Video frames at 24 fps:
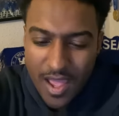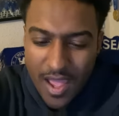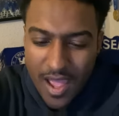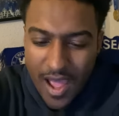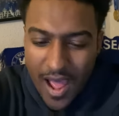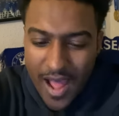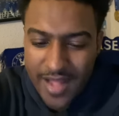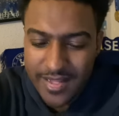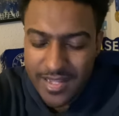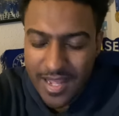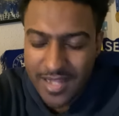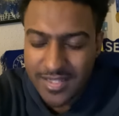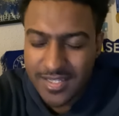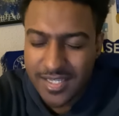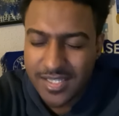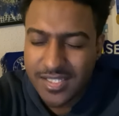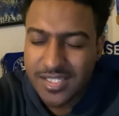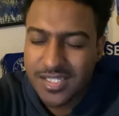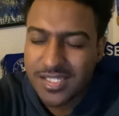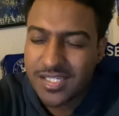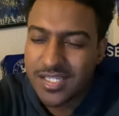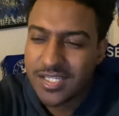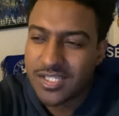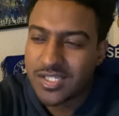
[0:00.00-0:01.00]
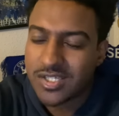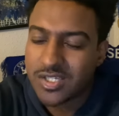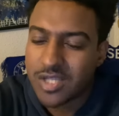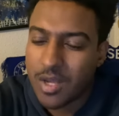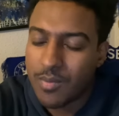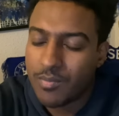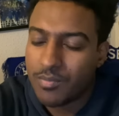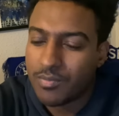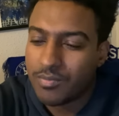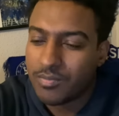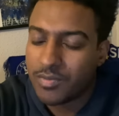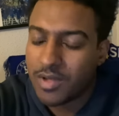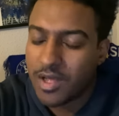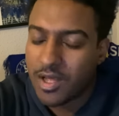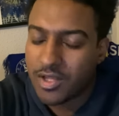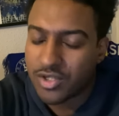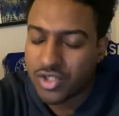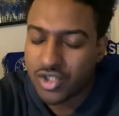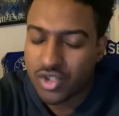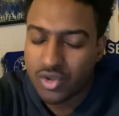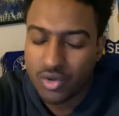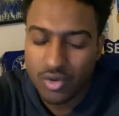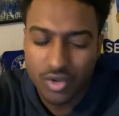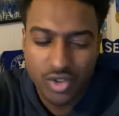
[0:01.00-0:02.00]
I did see some
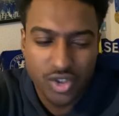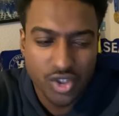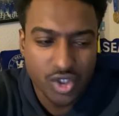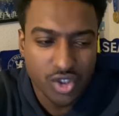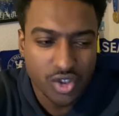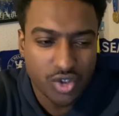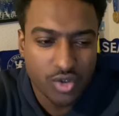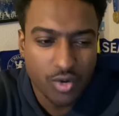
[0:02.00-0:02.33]
sources